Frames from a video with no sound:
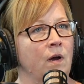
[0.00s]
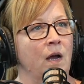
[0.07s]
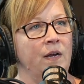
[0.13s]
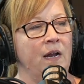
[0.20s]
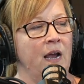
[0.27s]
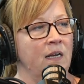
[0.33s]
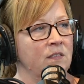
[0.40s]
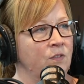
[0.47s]
on
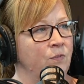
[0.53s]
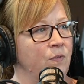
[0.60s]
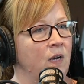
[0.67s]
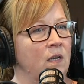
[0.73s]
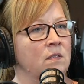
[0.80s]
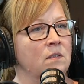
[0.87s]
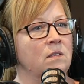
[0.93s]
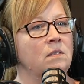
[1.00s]

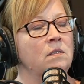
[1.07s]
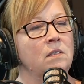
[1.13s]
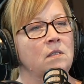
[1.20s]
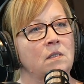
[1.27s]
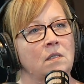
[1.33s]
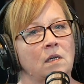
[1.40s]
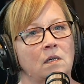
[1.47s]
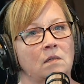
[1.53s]
asphalt,
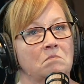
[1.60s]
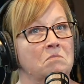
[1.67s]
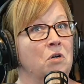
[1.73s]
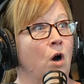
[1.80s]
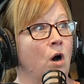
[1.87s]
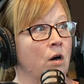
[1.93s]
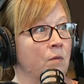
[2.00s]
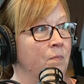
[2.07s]

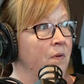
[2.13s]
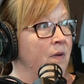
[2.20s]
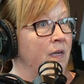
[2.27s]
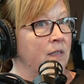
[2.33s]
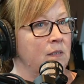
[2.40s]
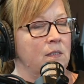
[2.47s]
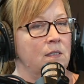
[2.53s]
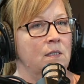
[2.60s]

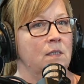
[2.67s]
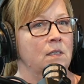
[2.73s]
carpet,